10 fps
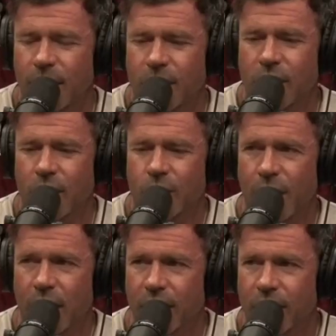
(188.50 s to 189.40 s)
is those
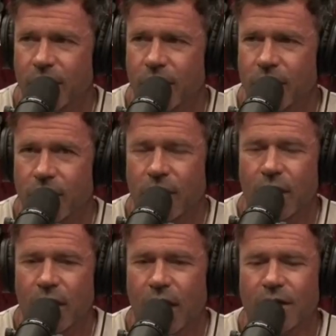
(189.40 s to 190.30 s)
politicians.
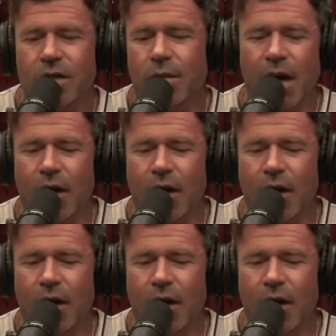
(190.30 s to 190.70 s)
It doesn't